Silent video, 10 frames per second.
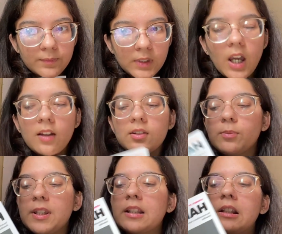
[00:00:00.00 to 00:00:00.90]
yeah, so
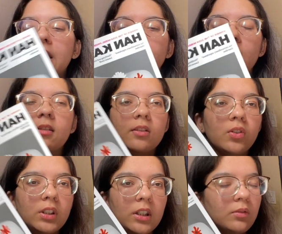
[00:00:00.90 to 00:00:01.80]
basically this
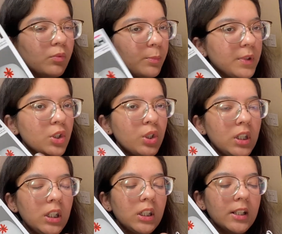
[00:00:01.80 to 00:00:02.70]
Korean woman,
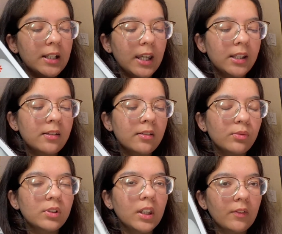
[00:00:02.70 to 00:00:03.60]
she decides to give